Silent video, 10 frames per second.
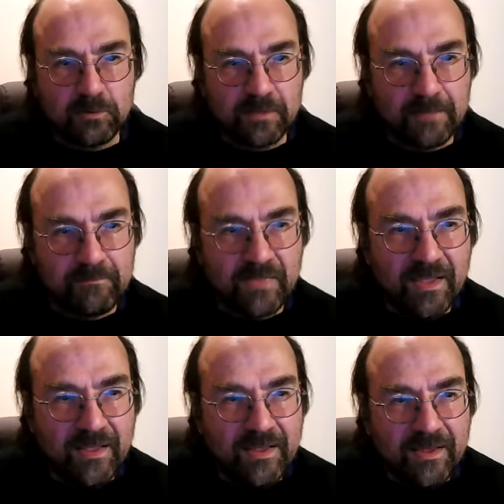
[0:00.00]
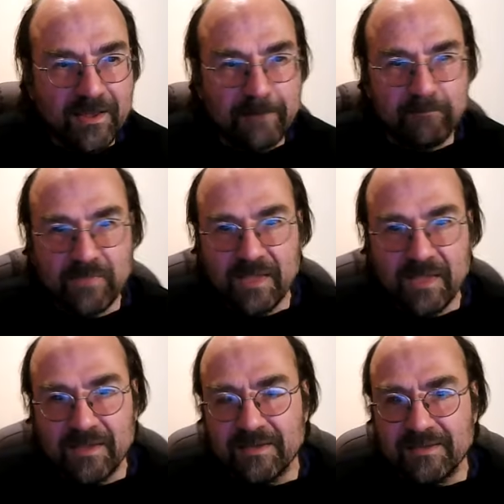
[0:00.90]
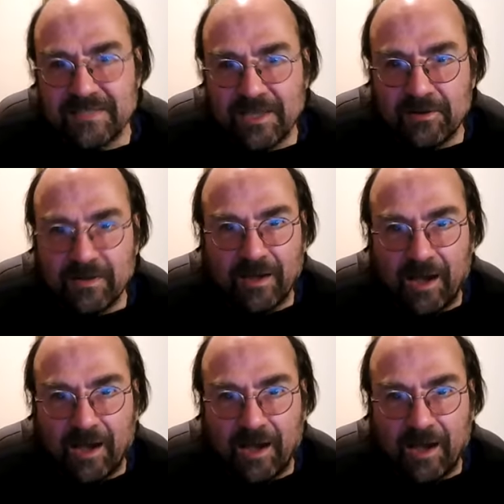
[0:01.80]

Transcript: game. So